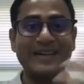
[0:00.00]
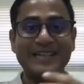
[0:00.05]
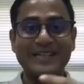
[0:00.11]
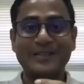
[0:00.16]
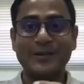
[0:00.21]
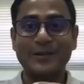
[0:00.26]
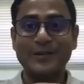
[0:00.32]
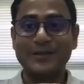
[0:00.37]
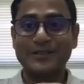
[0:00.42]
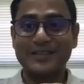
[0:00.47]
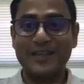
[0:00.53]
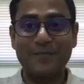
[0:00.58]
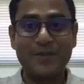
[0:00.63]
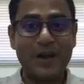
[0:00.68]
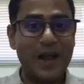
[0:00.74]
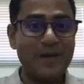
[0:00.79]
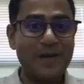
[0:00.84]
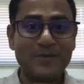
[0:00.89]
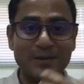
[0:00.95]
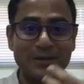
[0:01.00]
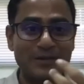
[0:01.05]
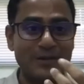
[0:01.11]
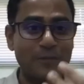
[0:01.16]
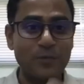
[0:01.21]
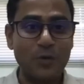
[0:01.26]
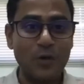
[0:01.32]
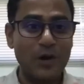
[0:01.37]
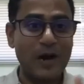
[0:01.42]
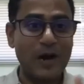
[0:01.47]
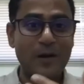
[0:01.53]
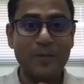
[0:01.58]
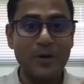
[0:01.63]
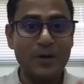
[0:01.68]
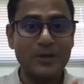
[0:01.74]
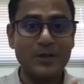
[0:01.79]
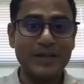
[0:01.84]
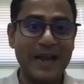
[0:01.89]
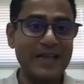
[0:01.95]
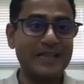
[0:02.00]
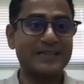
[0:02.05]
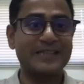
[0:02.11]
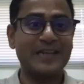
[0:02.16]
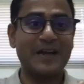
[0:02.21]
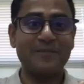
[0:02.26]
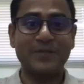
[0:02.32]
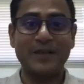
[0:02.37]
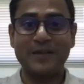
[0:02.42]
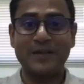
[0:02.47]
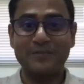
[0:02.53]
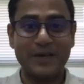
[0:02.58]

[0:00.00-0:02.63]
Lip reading: So sometimes poor are able to gain something,